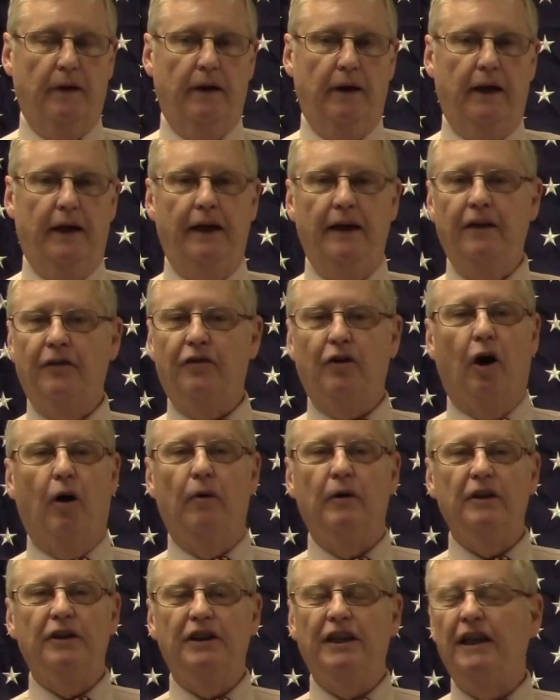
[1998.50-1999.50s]
And he's
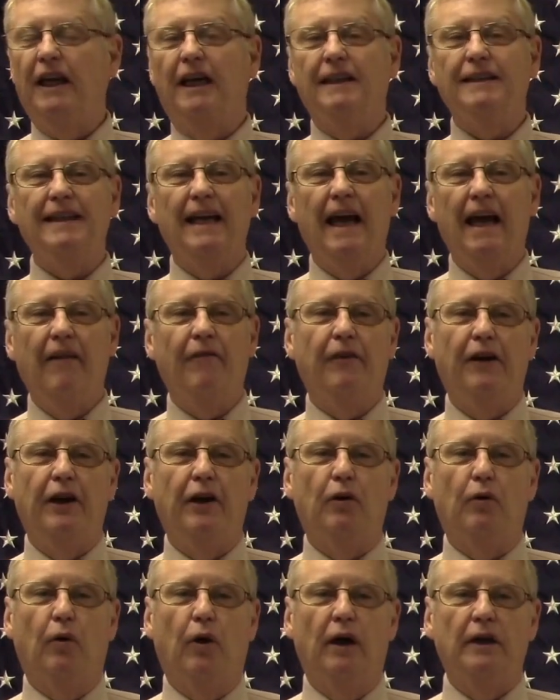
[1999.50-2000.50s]
going, she doesn't have any
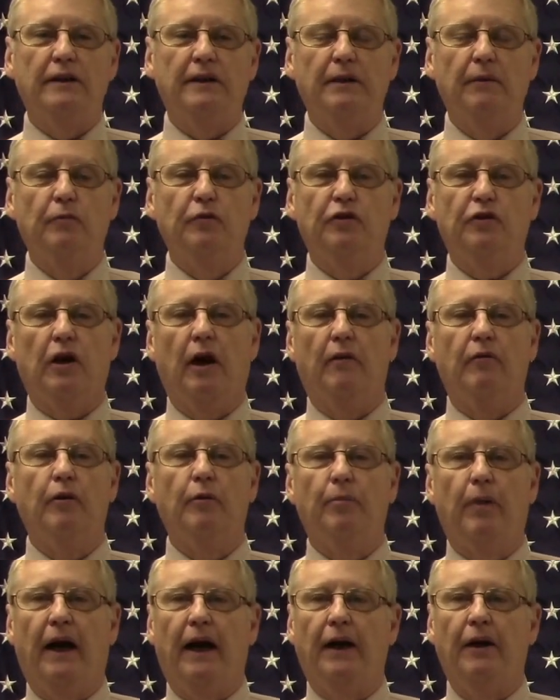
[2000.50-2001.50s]
costs, it was covered
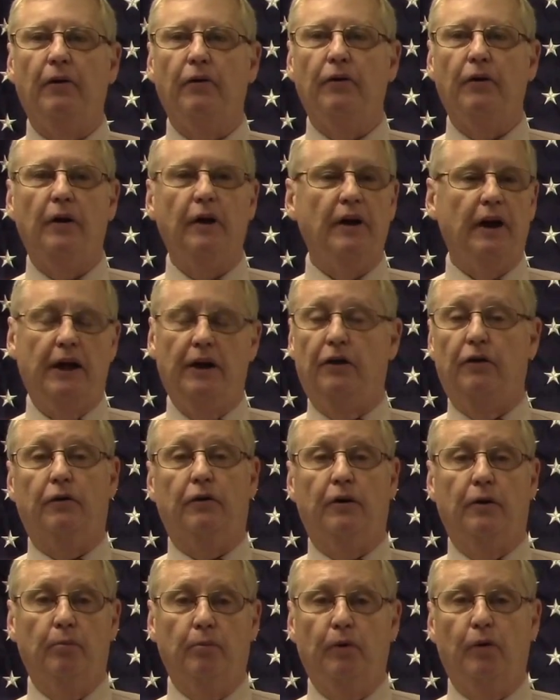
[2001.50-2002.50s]
by
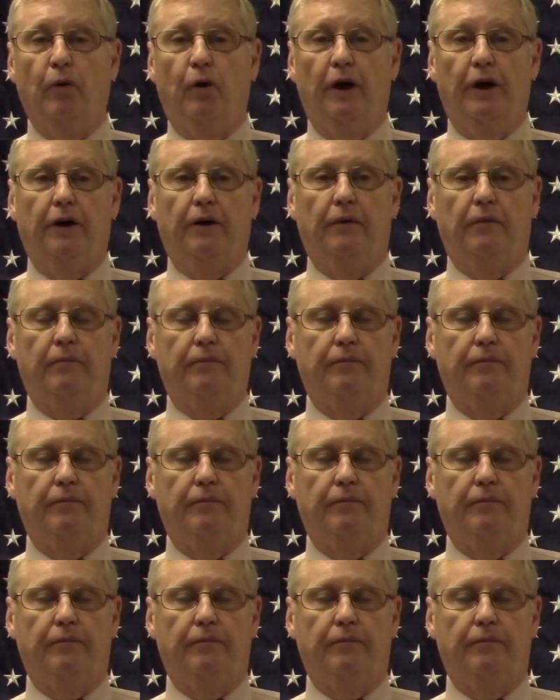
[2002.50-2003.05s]
her employer.